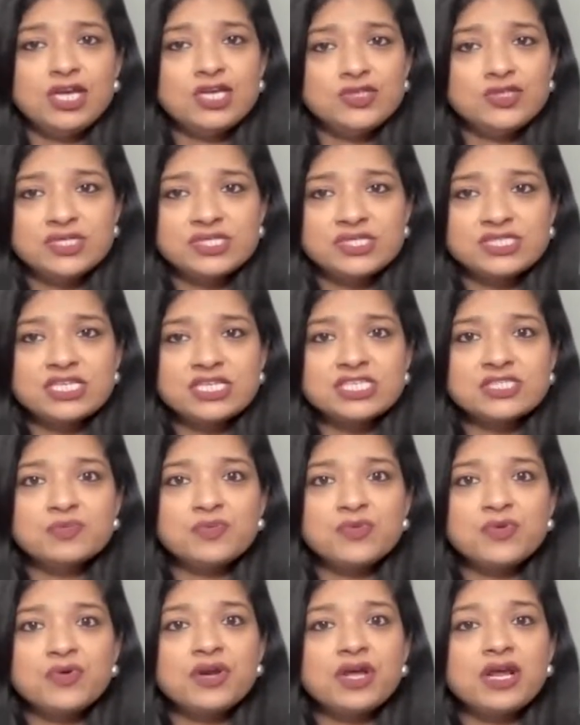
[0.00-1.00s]
To discuss
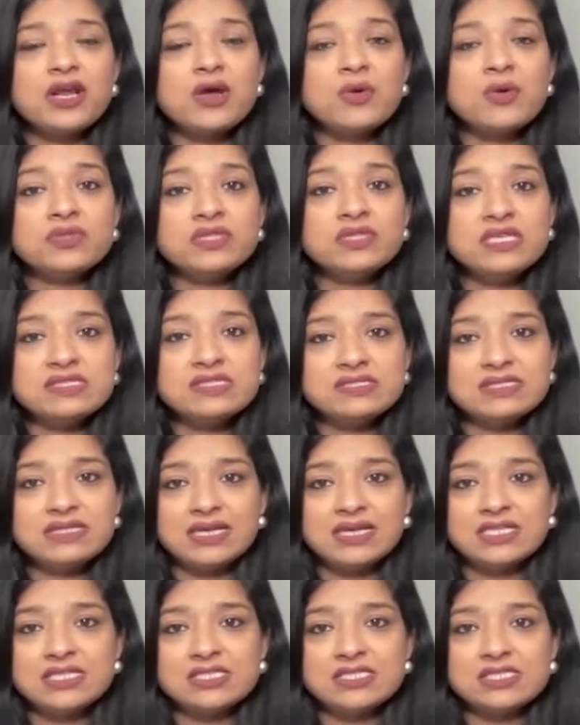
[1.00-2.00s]
more around these
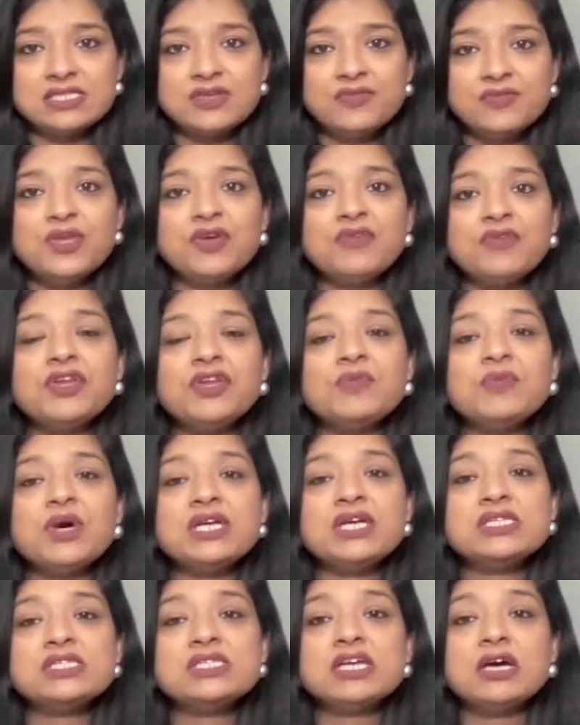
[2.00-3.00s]
lines, we have
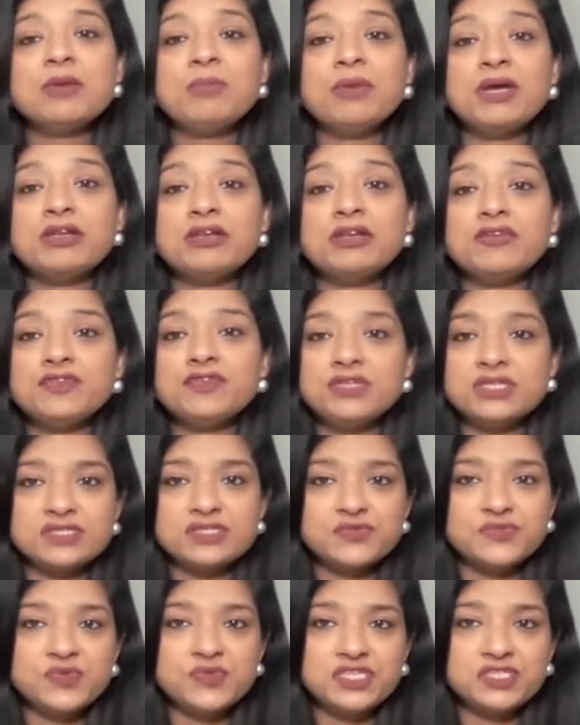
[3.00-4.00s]
invited a panel of
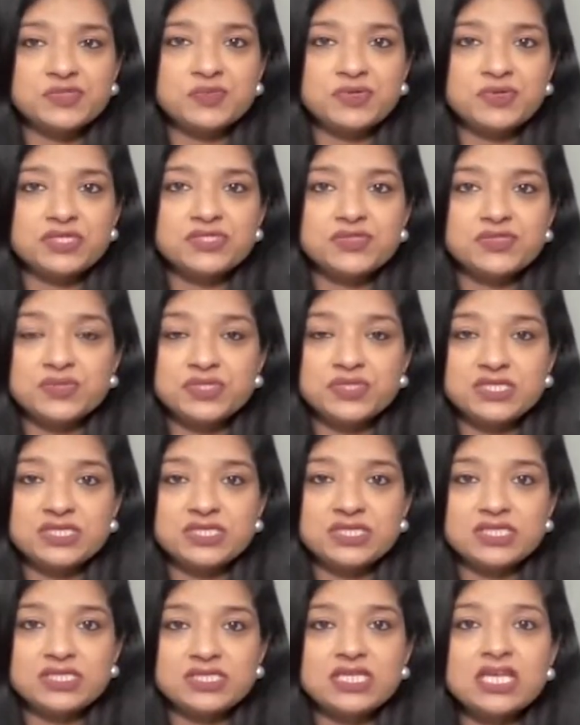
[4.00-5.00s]
industry experts to
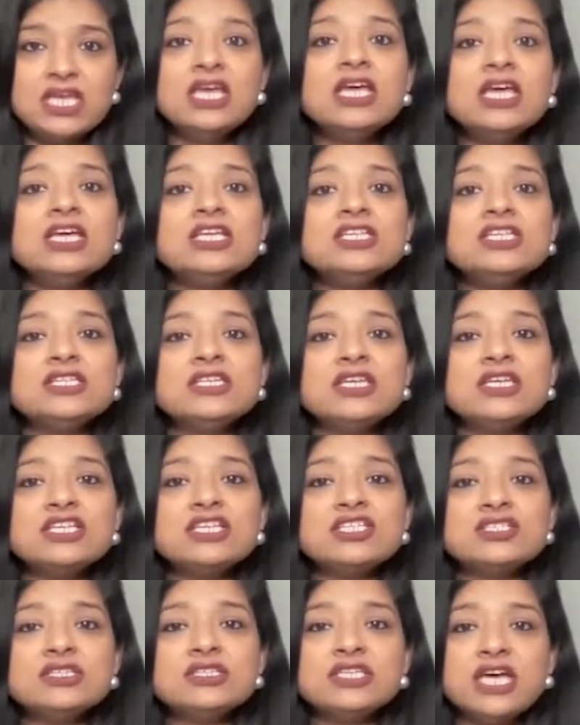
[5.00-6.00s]
discuss
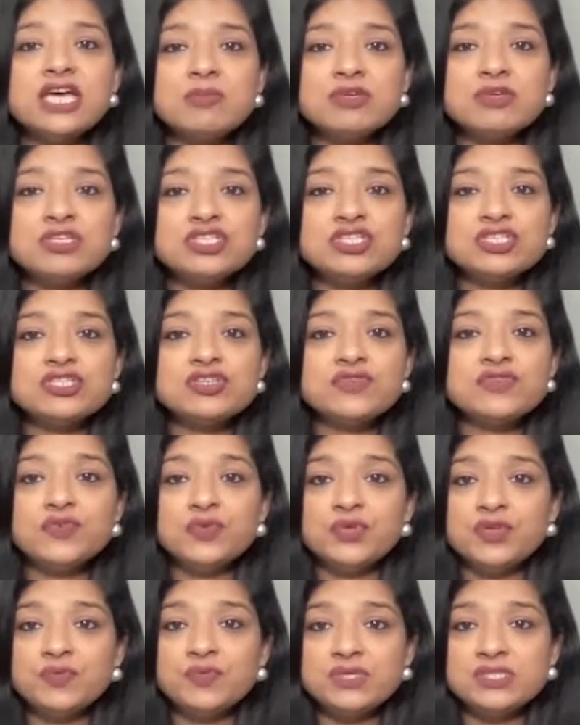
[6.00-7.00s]
international dimensions of
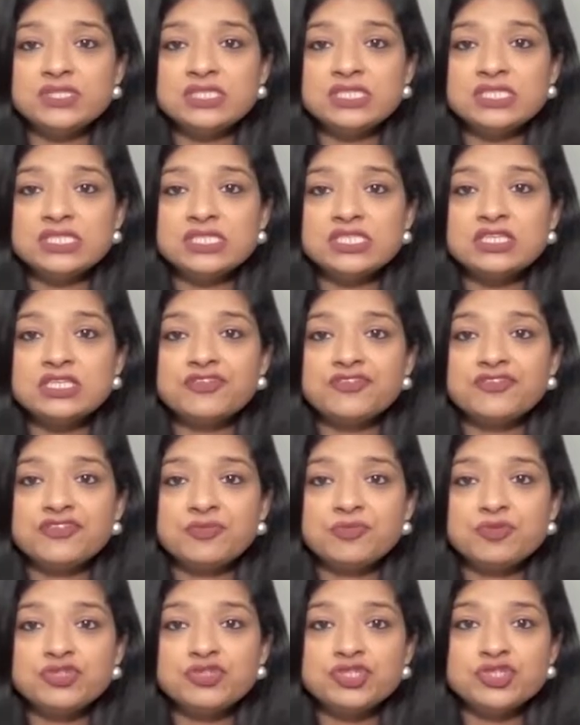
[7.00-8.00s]
universities'
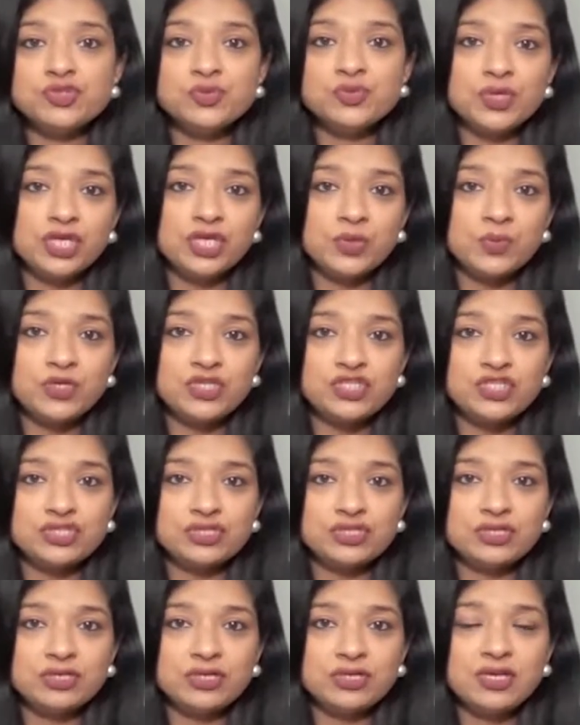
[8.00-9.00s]
contribution to
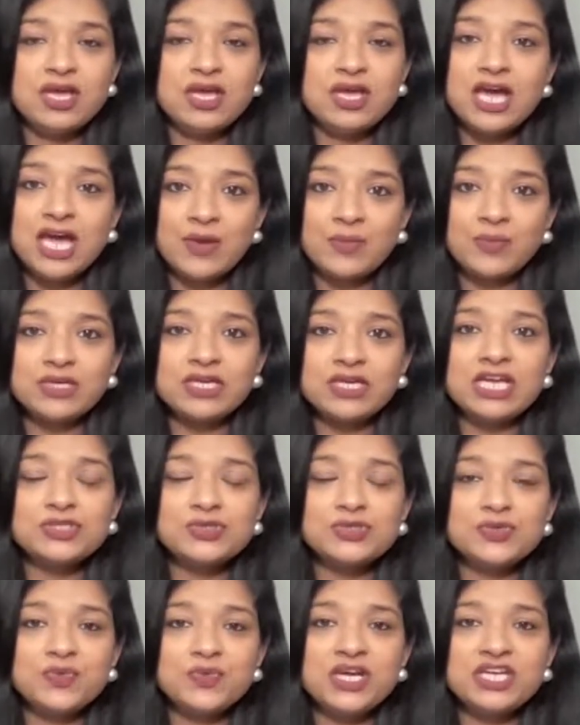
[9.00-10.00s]
innovation. I would like to
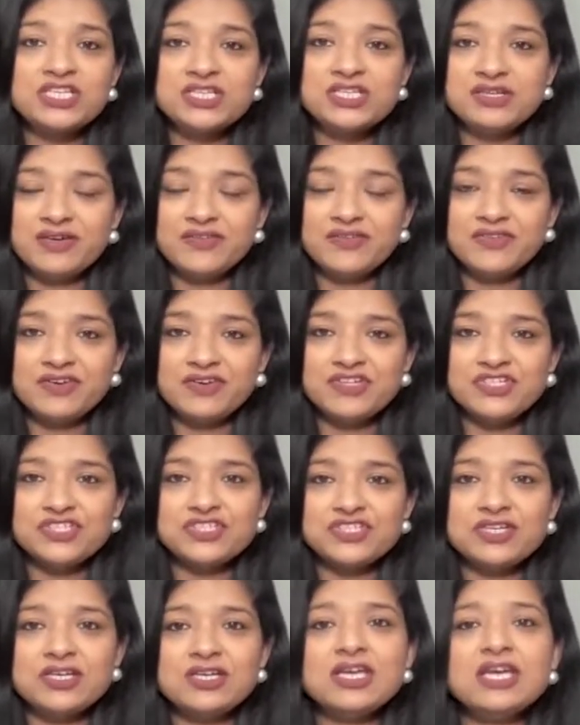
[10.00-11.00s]
invite T.
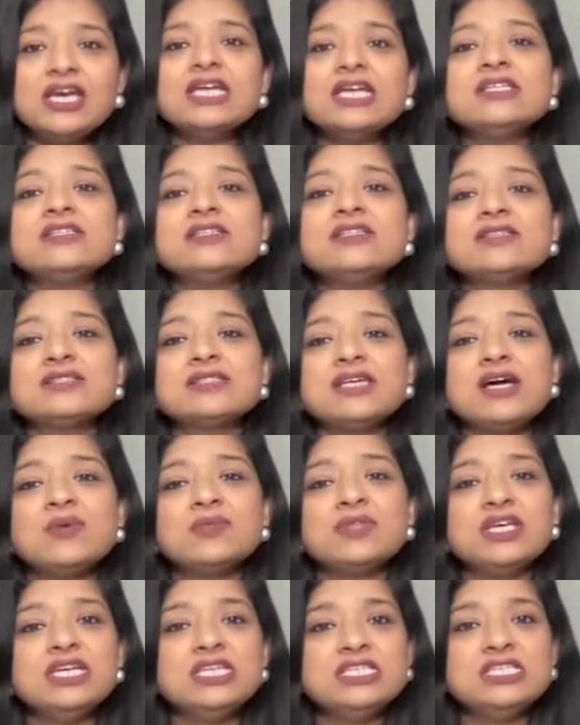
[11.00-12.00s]
Radhakrishna, Editor, South
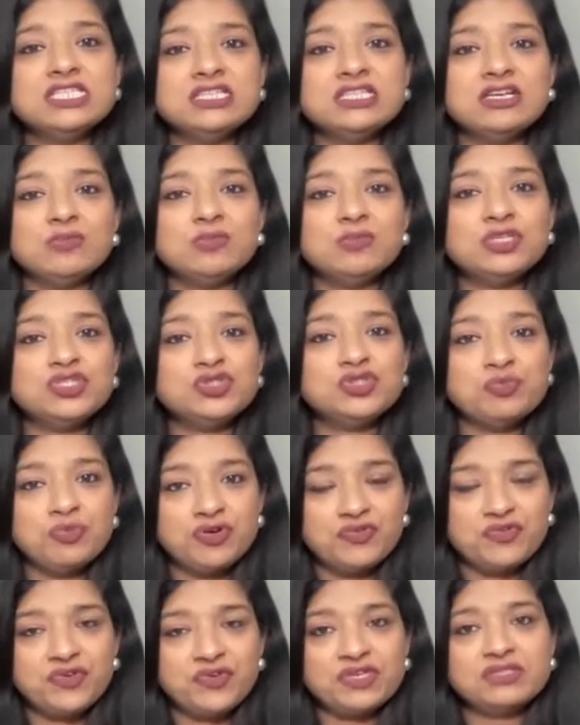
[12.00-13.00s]
ET Government, to
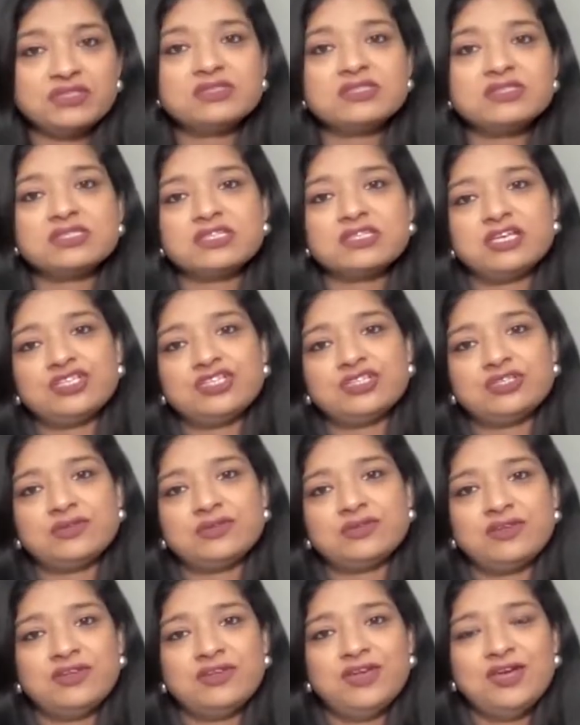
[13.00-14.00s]
moderate the discussion.
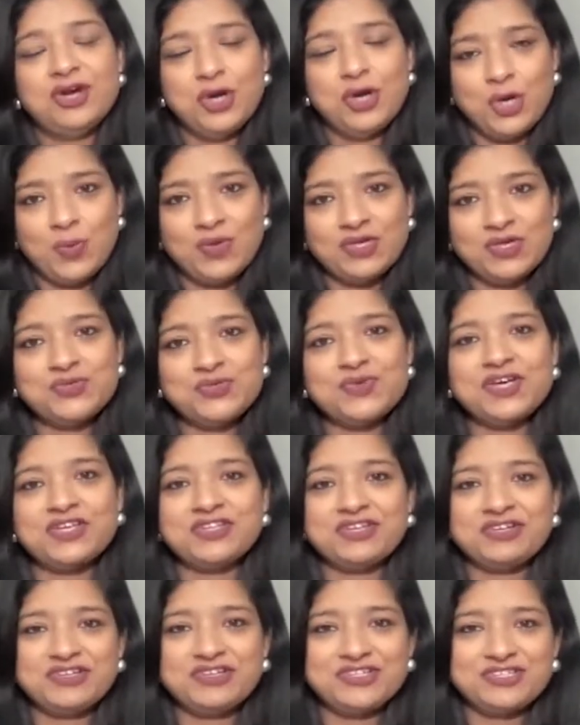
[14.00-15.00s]
Over to you,
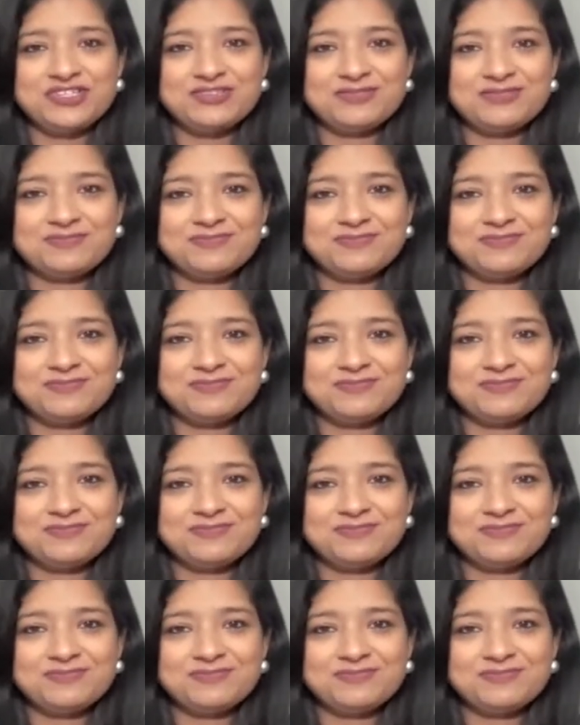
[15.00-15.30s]
Radhakrishna.